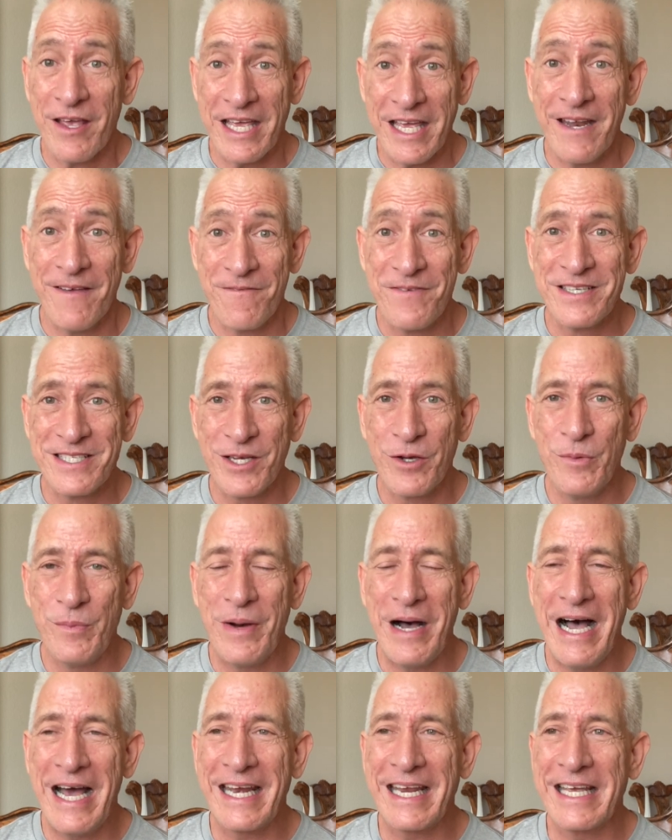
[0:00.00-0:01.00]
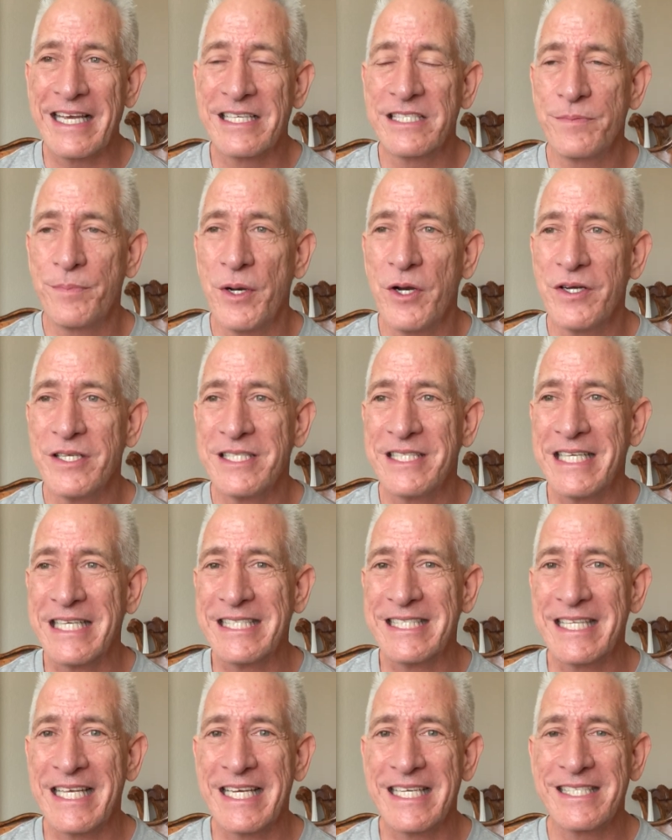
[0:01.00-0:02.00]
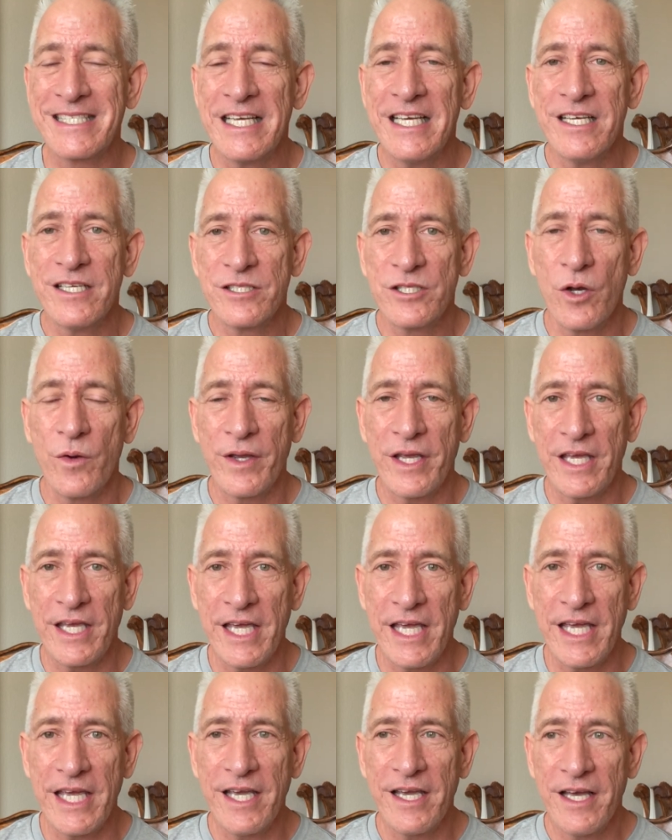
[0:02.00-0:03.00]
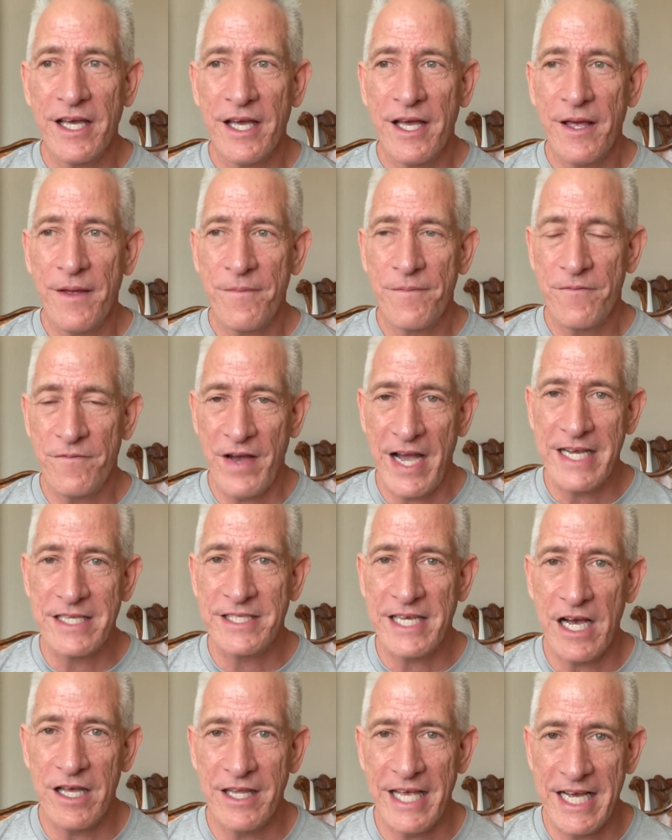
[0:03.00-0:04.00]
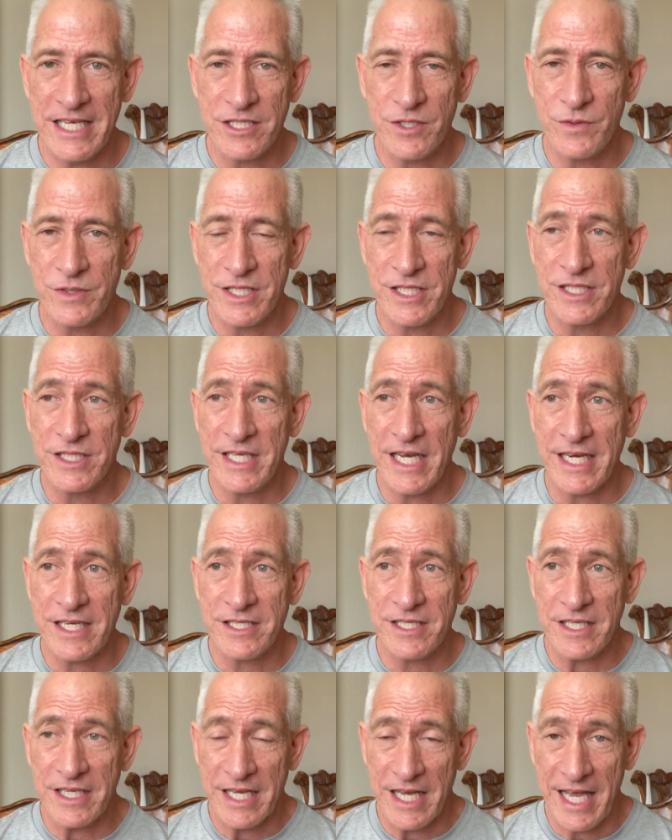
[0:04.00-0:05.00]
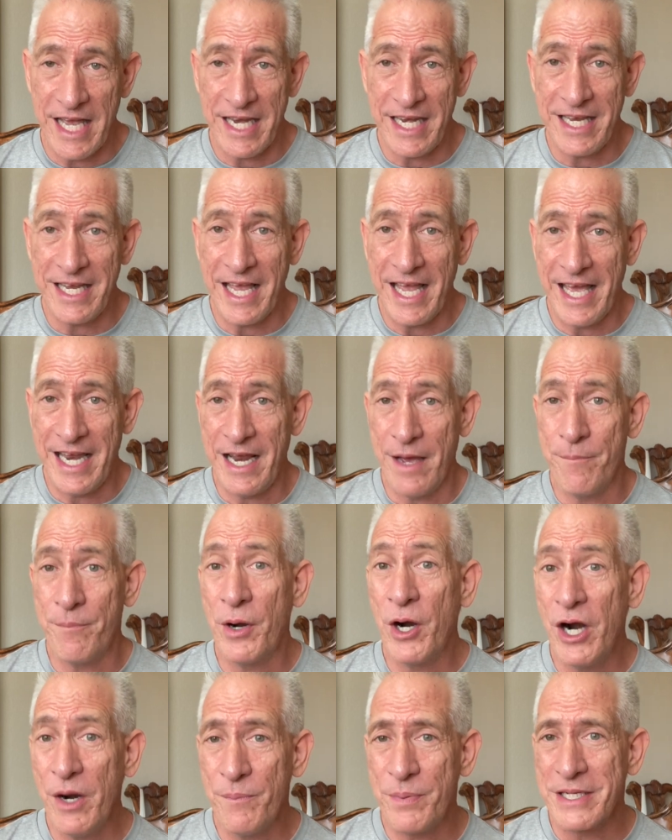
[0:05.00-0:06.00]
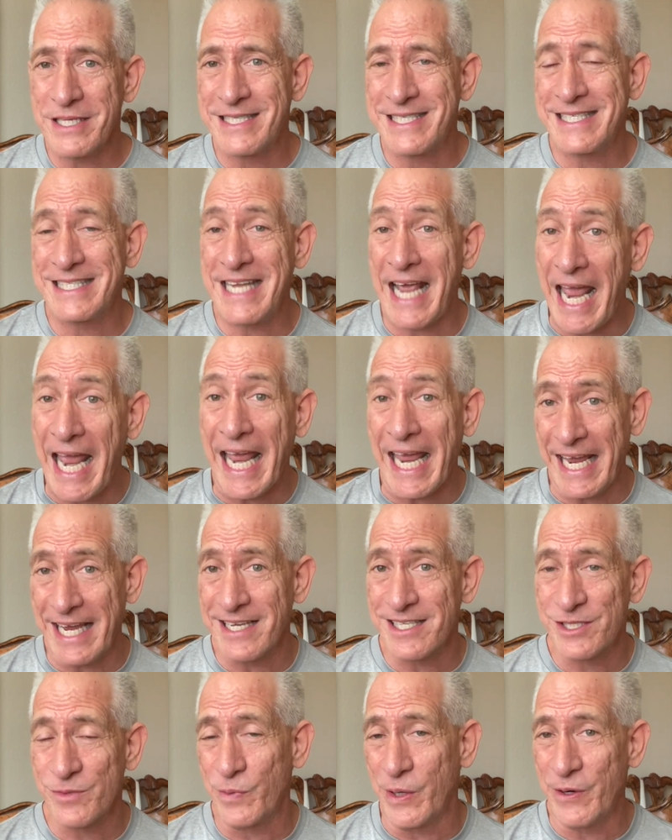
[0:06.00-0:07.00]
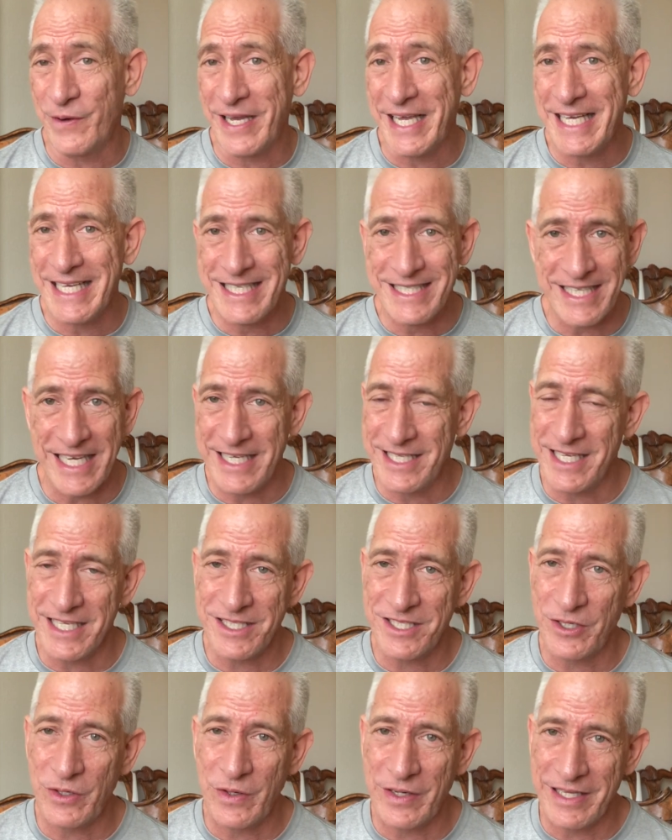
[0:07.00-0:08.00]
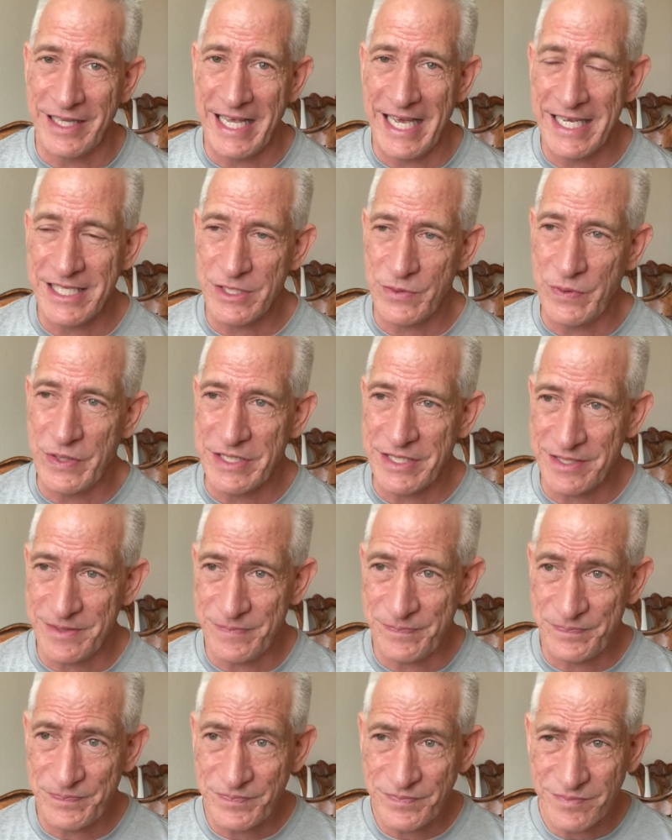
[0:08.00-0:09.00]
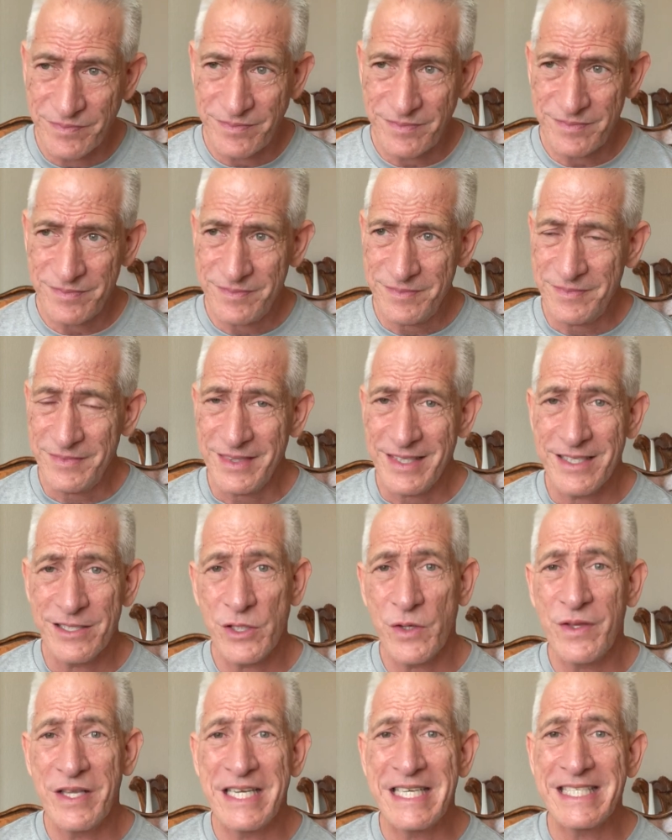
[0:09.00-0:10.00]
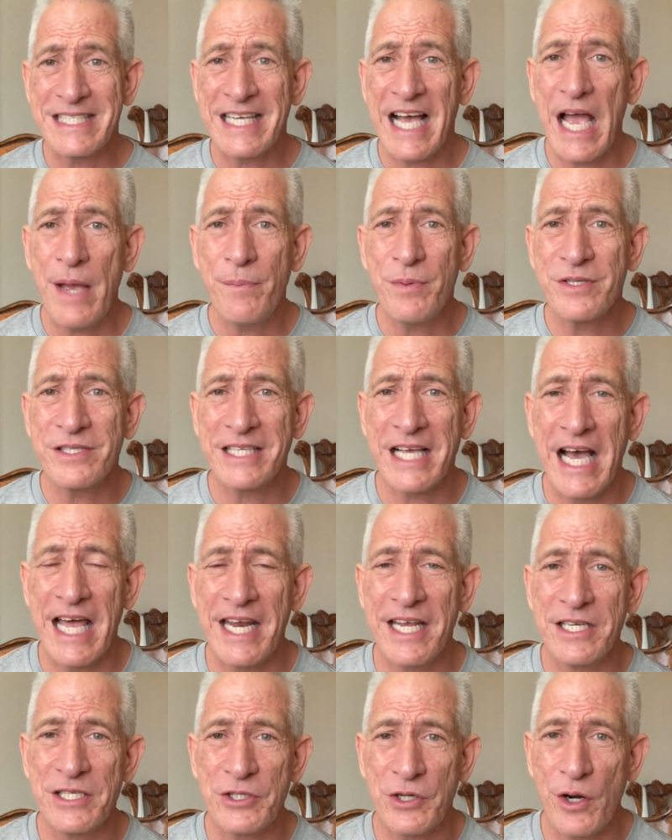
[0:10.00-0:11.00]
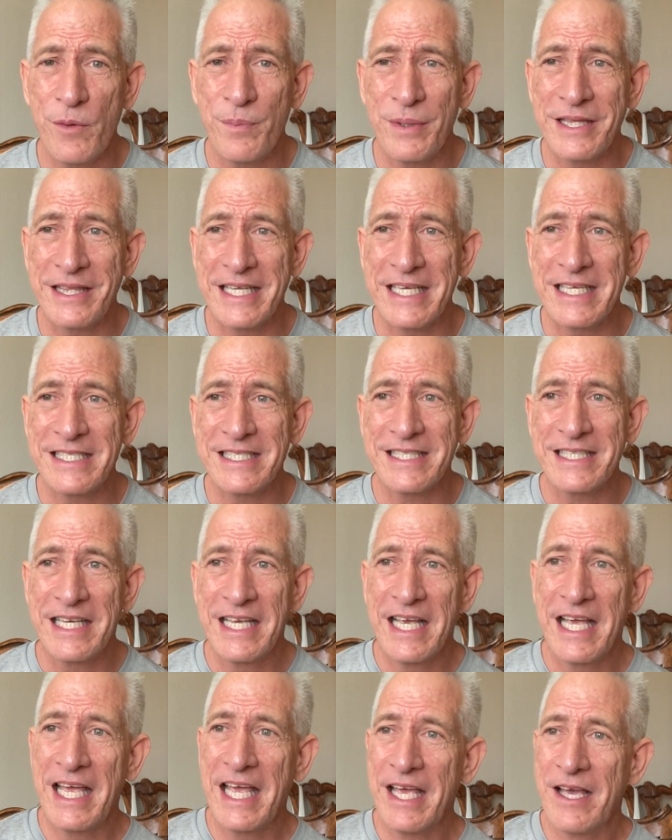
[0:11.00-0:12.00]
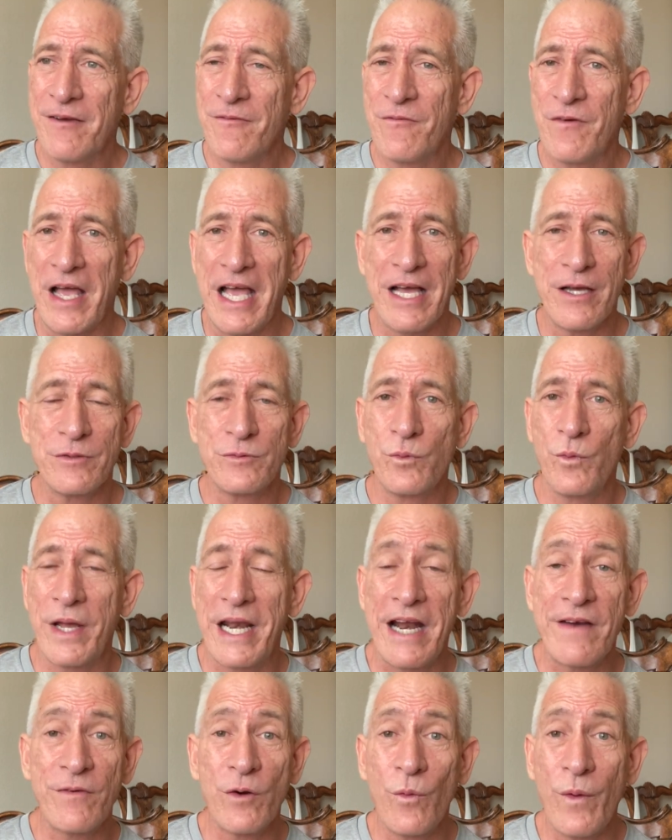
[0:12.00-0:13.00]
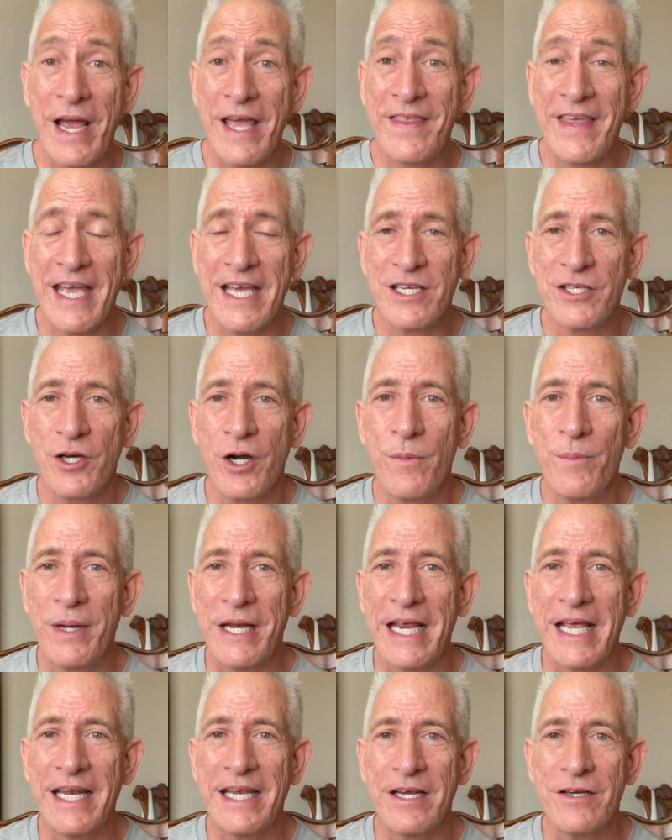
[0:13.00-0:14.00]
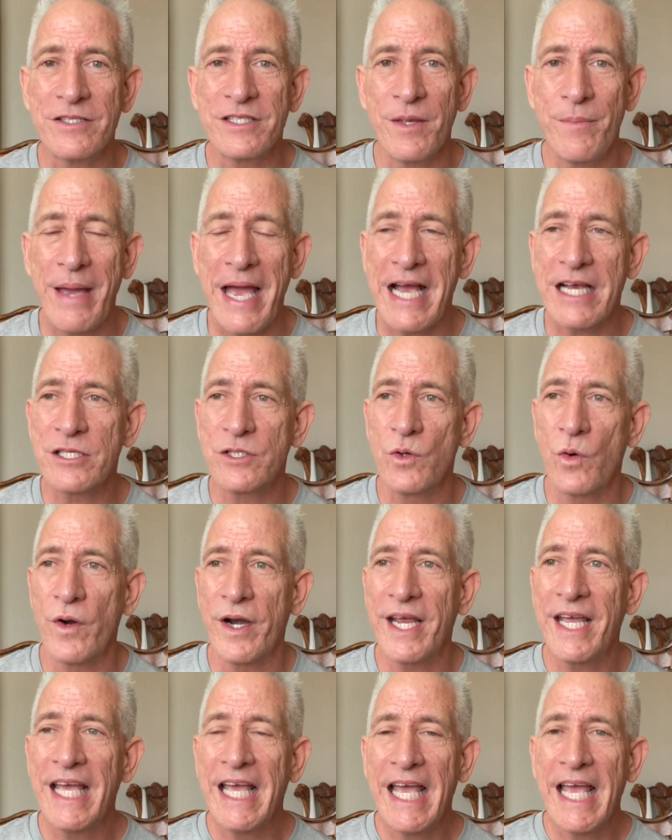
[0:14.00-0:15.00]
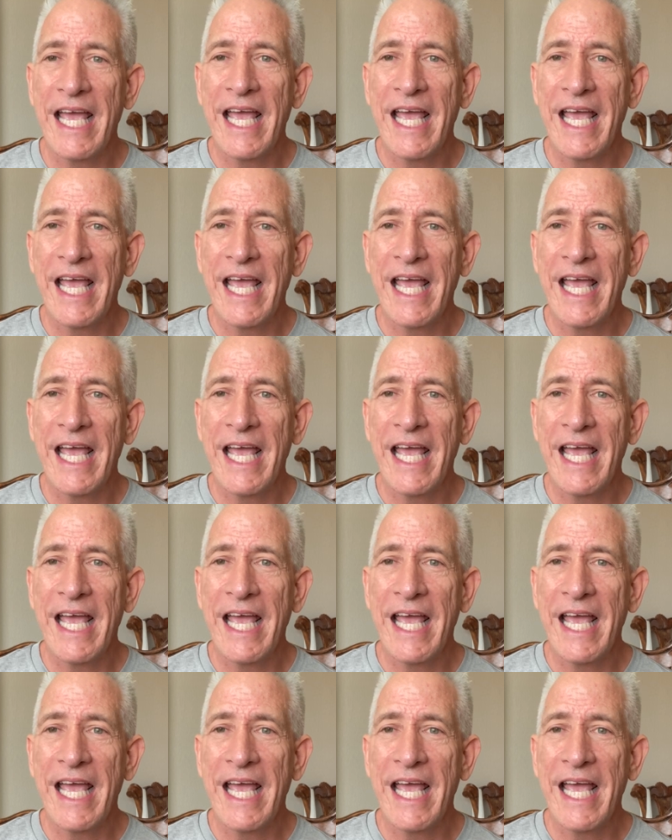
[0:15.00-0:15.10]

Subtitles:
in a physical body, experienced these things. So he finds out Lazarus is sick, and on purpose stays where he is and doesn't go to Lazarus. So the disciples kind of interpret this as whatever way they interpret it. Here's the backstory.